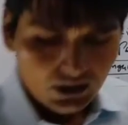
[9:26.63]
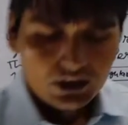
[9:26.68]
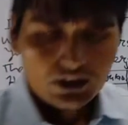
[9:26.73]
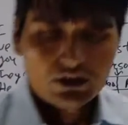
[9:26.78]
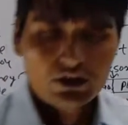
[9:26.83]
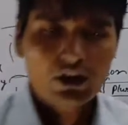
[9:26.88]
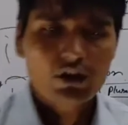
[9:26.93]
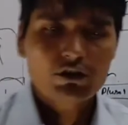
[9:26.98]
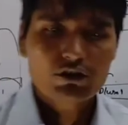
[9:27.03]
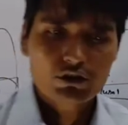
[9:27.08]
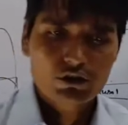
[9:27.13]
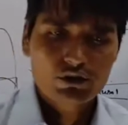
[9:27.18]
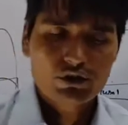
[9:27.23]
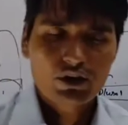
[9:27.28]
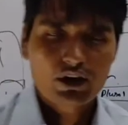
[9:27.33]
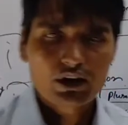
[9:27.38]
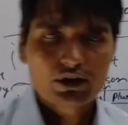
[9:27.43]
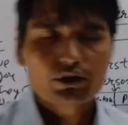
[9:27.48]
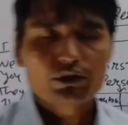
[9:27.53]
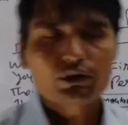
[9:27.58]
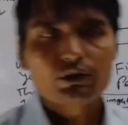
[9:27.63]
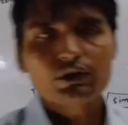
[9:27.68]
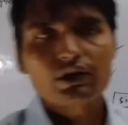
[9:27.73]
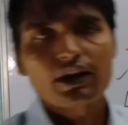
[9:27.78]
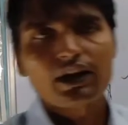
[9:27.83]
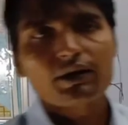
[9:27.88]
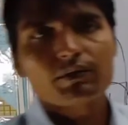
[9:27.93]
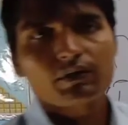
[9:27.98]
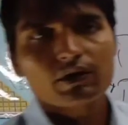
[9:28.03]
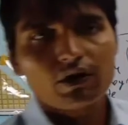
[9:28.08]
Now so far you would
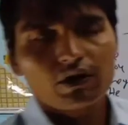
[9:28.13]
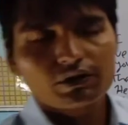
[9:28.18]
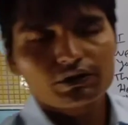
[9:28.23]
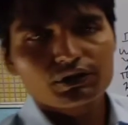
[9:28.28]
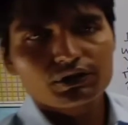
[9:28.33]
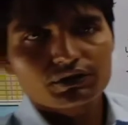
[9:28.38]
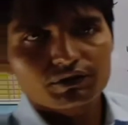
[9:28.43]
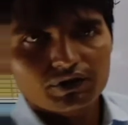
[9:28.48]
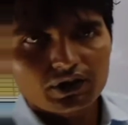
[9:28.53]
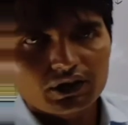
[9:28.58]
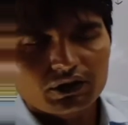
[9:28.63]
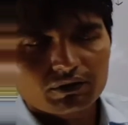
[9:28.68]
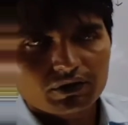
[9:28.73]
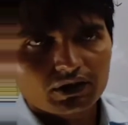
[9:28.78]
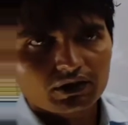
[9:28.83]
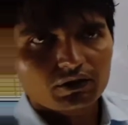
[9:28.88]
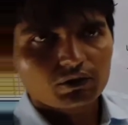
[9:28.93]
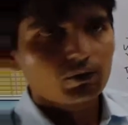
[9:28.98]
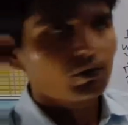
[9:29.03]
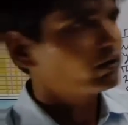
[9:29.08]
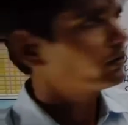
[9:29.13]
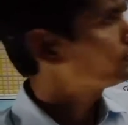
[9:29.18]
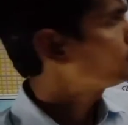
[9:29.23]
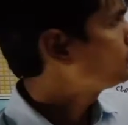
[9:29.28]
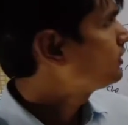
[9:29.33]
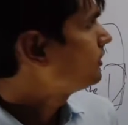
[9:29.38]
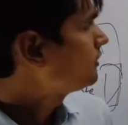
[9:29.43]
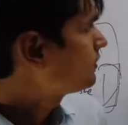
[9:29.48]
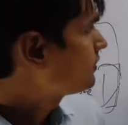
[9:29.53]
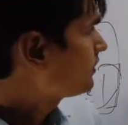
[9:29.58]
have got it very well. What
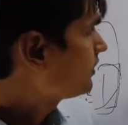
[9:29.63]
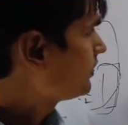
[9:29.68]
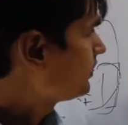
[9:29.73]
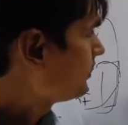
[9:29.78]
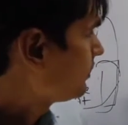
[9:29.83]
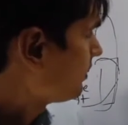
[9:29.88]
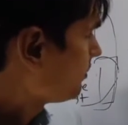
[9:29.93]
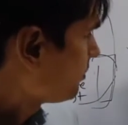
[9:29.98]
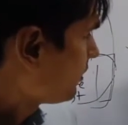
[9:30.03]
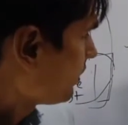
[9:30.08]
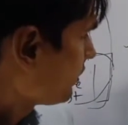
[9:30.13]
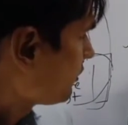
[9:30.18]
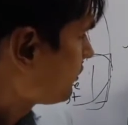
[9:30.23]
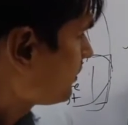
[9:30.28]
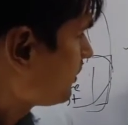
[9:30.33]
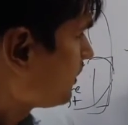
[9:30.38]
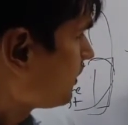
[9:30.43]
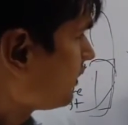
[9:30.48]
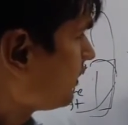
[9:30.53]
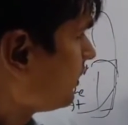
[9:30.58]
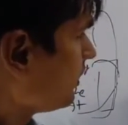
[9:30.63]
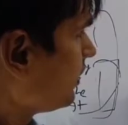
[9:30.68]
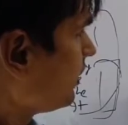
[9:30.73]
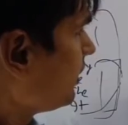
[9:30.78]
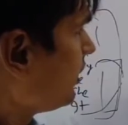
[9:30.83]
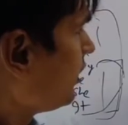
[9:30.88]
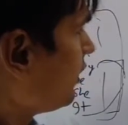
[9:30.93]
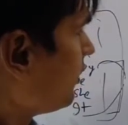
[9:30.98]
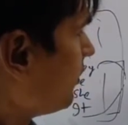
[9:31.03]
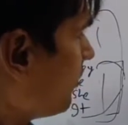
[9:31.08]
is the person,
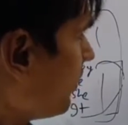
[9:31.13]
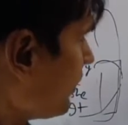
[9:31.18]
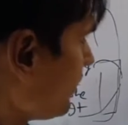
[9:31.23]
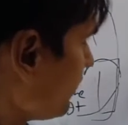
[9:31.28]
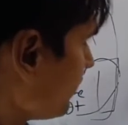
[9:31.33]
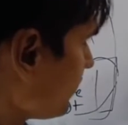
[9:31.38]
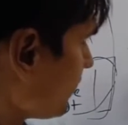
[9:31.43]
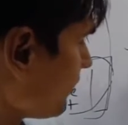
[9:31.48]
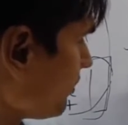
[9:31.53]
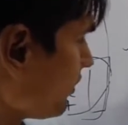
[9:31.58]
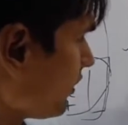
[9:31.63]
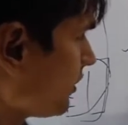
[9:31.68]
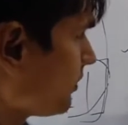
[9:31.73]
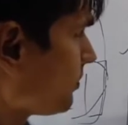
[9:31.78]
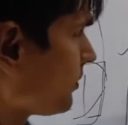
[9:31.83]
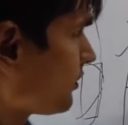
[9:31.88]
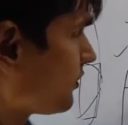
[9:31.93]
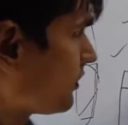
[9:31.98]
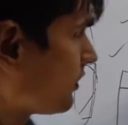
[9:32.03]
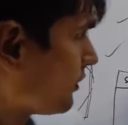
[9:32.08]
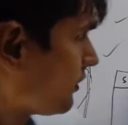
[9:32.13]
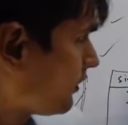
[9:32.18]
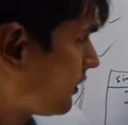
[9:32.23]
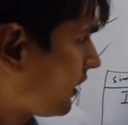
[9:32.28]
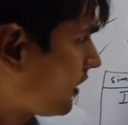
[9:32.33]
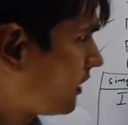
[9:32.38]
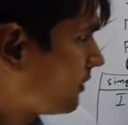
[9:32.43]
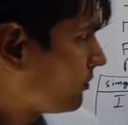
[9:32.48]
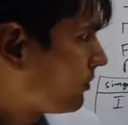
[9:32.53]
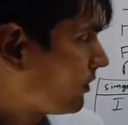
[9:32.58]
what is the first person,
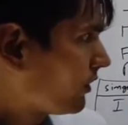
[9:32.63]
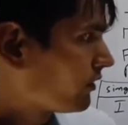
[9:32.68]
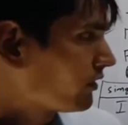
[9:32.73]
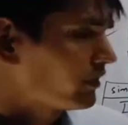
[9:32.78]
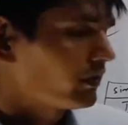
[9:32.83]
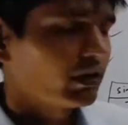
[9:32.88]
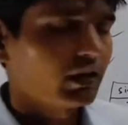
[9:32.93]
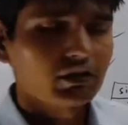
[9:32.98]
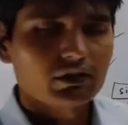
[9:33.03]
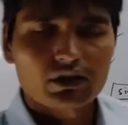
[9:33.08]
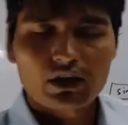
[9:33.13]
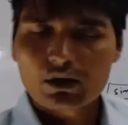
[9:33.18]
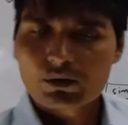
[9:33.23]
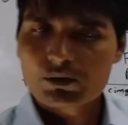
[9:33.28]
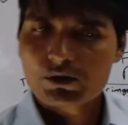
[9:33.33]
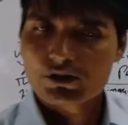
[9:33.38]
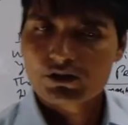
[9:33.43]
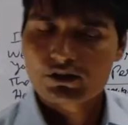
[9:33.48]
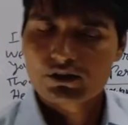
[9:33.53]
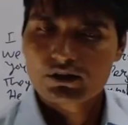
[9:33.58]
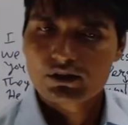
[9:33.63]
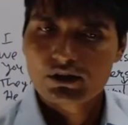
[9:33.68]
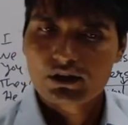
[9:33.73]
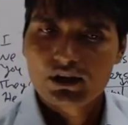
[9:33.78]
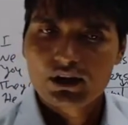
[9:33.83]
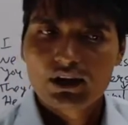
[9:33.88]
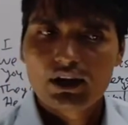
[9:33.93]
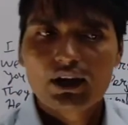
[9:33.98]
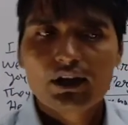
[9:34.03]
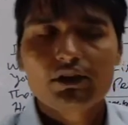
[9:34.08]
second person, and third person,
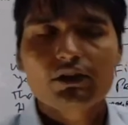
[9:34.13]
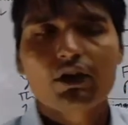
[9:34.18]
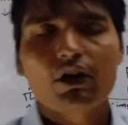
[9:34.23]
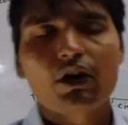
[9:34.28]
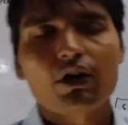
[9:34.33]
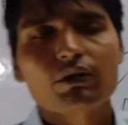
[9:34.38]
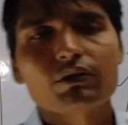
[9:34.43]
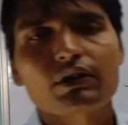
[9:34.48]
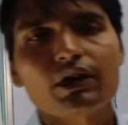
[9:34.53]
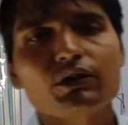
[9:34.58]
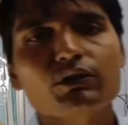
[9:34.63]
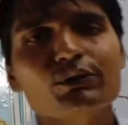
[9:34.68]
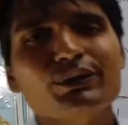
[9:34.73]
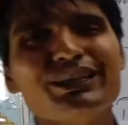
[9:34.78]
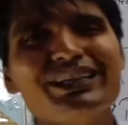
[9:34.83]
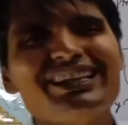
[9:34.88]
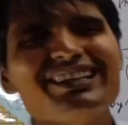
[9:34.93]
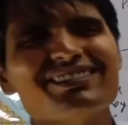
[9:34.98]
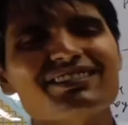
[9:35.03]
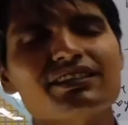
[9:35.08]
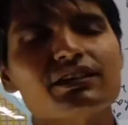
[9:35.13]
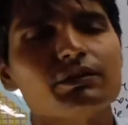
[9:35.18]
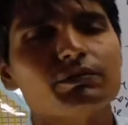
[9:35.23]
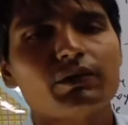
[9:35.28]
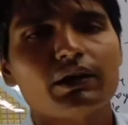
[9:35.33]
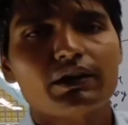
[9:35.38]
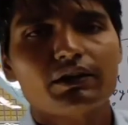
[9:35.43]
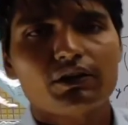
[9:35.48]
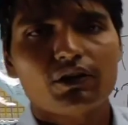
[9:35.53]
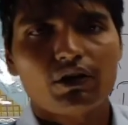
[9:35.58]
and how can you easily
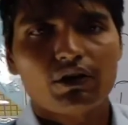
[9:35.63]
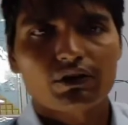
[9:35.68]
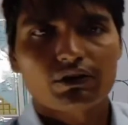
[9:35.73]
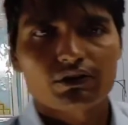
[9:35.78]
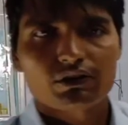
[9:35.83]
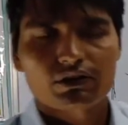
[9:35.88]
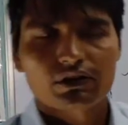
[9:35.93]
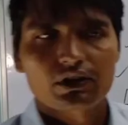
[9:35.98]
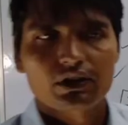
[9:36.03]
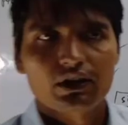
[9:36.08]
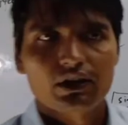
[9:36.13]
find out